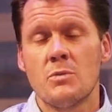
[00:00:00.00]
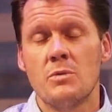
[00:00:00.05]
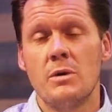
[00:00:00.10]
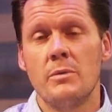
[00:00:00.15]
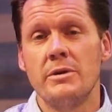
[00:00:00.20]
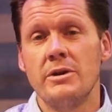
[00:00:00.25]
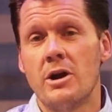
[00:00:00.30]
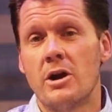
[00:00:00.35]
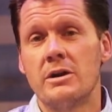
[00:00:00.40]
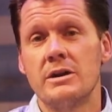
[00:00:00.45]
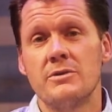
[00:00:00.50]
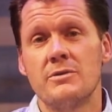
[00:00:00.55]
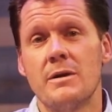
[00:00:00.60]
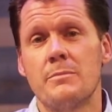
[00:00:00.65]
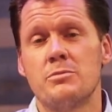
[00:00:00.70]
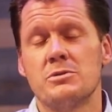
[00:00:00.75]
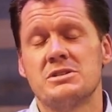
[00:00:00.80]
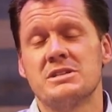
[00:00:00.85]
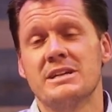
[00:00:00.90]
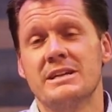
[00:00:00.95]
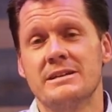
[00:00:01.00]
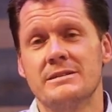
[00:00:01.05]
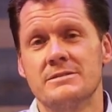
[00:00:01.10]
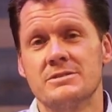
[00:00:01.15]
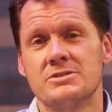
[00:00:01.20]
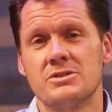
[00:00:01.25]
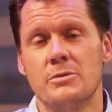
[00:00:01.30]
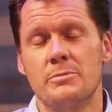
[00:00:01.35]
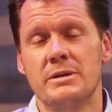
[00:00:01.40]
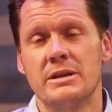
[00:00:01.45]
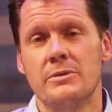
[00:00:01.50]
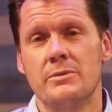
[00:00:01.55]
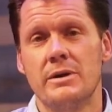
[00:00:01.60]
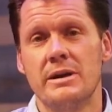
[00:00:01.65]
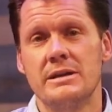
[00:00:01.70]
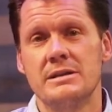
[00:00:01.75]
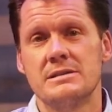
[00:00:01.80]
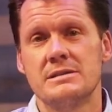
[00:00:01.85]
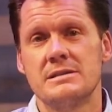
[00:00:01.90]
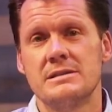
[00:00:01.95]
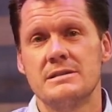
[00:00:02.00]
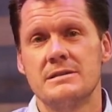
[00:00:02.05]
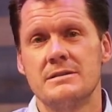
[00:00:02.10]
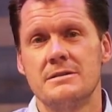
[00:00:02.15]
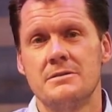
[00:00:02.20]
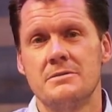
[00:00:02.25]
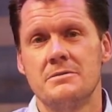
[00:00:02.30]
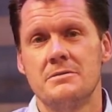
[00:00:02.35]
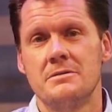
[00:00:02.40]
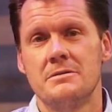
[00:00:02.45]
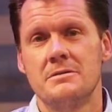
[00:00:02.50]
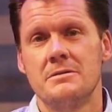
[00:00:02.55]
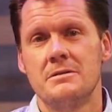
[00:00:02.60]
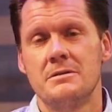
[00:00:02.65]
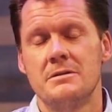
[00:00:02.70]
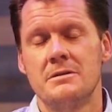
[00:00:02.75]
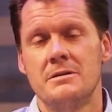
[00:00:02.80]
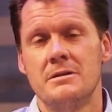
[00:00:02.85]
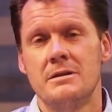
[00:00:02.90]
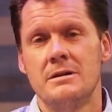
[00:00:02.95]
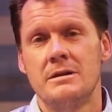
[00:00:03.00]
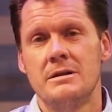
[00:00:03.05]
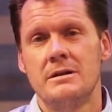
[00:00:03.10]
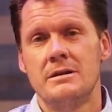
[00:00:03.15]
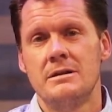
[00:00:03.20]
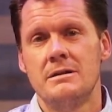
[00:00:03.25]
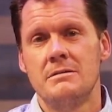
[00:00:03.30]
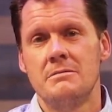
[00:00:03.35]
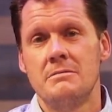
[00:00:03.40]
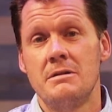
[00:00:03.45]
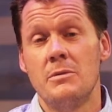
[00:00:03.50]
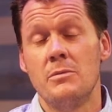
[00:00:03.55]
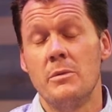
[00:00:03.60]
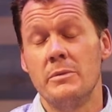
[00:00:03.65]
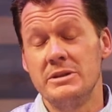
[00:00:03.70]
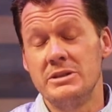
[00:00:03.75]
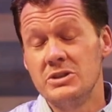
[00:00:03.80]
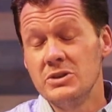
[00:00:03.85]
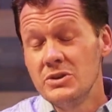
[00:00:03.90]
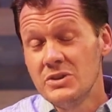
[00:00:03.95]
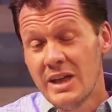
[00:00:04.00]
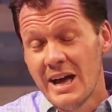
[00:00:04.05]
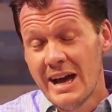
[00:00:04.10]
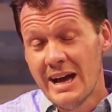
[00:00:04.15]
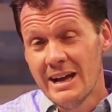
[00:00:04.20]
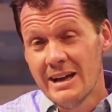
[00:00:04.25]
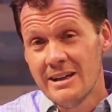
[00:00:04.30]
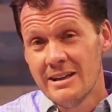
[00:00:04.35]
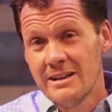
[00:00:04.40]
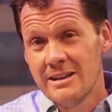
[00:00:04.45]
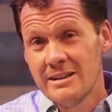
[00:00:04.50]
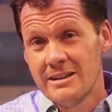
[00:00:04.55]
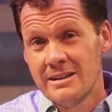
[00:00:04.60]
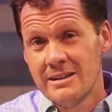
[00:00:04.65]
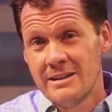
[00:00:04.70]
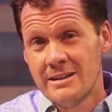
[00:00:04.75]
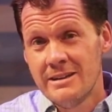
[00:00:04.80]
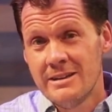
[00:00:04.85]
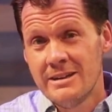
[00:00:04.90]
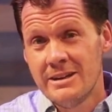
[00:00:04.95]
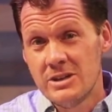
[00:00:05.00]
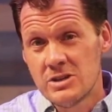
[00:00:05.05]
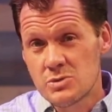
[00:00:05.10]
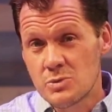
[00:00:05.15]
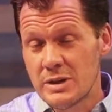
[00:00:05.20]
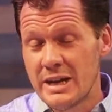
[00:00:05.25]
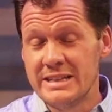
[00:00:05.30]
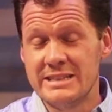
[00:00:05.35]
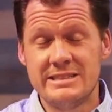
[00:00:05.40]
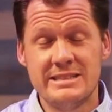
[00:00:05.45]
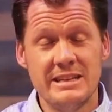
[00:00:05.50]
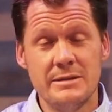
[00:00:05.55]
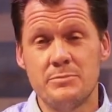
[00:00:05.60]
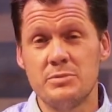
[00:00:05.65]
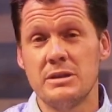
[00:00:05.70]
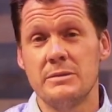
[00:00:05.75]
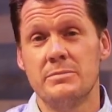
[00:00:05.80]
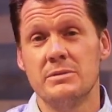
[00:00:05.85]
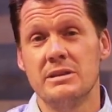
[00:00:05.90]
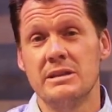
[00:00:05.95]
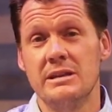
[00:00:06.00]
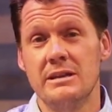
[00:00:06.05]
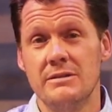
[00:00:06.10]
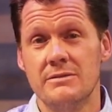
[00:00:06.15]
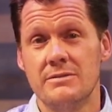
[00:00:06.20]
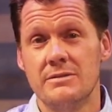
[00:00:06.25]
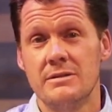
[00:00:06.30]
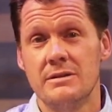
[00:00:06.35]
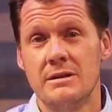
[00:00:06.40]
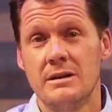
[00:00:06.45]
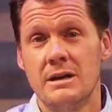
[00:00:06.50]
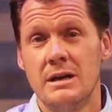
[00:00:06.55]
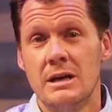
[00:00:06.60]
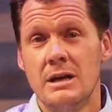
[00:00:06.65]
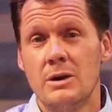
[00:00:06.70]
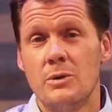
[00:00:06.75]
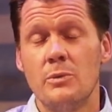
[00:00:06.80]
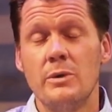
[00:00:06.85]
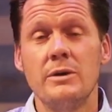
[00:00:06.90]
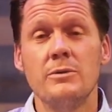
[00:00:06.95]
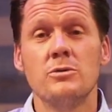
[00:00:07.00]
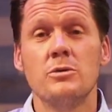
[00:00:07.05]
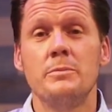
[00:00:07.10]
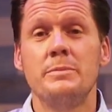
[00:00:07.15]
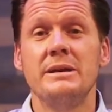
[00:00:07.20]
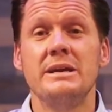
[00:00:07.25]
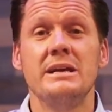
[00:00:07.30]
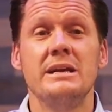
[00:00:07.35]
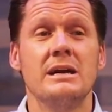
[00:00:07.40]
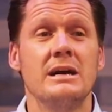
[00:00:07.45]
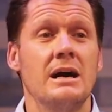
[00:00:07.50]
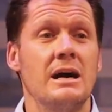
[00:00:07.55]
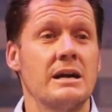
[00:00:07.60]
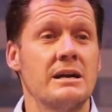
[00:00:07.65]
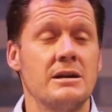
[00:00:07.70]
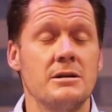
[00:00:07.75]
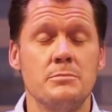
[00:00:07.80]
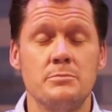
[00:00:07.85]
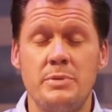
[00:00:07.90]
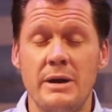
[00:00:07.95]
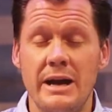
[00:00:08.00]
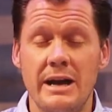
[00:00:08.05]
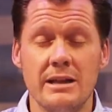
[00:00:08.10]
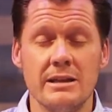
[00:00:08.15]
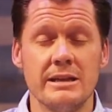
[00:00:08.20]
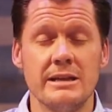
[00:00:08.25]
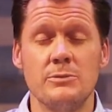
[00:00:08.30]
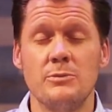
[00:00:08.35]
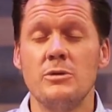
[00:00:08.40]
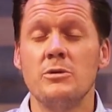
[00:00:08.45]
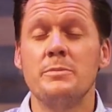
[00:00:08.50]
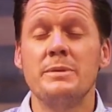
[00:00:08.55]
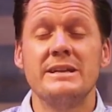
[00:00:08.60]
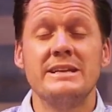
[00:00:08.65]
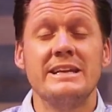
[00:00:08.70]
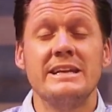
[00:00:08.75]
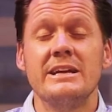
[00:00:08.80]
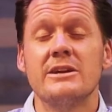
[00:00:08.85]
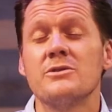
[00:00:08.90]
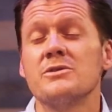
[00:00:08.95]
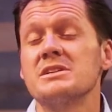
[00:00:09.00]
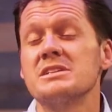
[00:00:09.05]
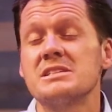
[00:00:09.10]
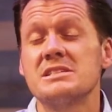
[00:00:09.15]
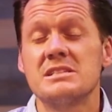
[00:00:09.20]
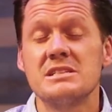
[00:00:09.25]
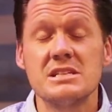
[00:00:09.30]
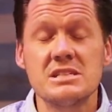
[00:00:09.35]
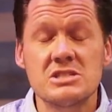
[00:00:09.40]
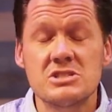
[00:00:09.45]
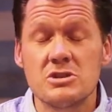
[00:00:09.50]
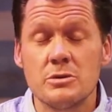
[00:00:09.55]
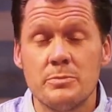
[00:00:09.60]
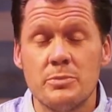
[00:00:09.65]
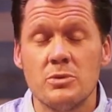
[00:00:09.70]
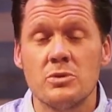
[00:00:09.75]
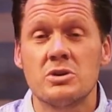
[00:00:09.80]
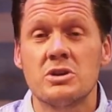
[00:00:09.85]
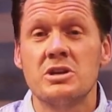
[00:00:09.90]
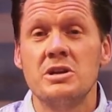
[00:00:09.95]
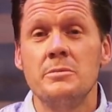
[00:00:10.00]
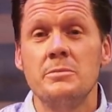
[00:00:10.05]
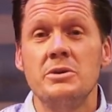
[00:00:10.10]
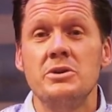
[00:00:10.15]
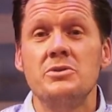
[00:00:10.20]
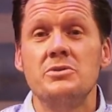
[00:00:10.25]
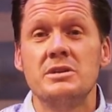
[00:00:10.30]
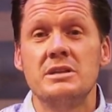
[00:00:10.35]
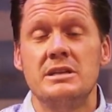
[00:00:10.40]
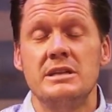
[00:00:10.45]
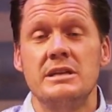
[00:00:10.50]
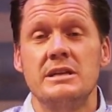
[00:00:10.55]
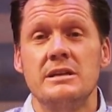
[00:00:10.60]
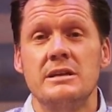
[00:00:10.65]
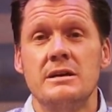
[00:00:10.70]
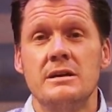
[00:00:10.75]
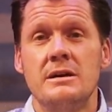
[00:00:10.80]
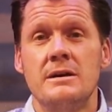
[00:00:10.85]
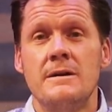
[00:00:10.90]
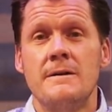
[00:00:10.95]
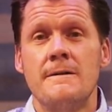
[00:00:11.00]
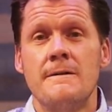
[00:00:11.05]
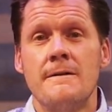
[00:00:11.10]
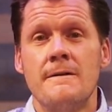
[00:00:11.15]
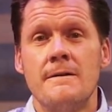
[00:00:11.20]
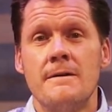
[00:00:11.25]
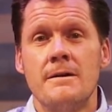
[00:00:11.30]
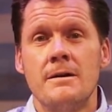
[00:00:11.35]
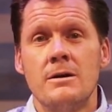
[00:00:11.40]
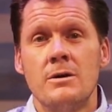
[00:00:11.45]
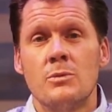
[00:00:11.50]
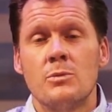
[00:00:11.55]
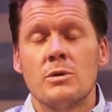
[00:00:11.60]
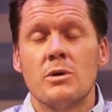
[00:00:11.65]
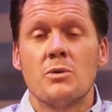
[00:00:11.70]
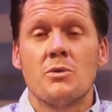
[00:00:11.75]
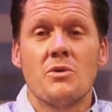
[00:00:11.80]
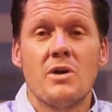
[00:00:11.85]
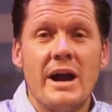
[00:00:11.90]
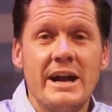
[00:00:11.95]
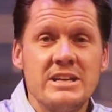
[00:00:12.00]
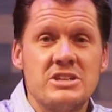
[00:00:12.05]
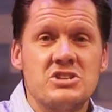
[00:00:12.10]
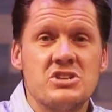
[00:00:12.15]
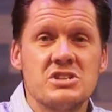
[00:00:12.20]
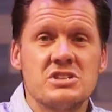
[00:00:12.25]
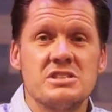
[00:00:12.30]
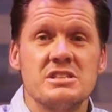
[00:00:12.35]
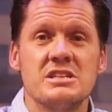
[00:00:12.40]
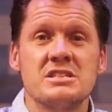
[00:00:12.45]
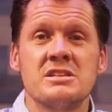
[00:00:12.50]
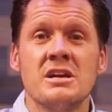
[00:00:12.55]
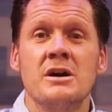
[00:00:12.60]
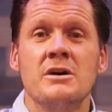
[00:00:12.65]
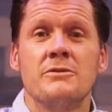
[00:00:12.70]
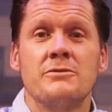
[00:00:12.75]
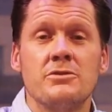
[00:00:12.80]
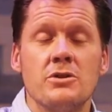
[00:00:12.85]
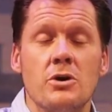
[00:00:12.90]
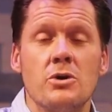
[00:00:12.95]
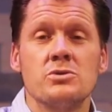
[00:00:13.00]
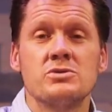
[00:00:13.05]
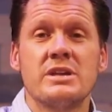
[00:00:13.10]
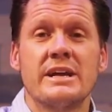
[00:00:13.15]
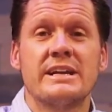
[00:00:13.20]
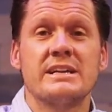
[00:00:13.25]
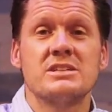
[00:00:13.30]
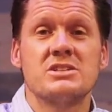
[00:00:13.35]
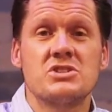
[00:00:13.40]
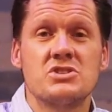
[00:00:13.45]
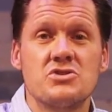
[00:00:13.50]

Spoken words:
what we already represent in so many ways. And when we do that, here's what I deeply believe. We will be an irresistible community where righteousness flows like a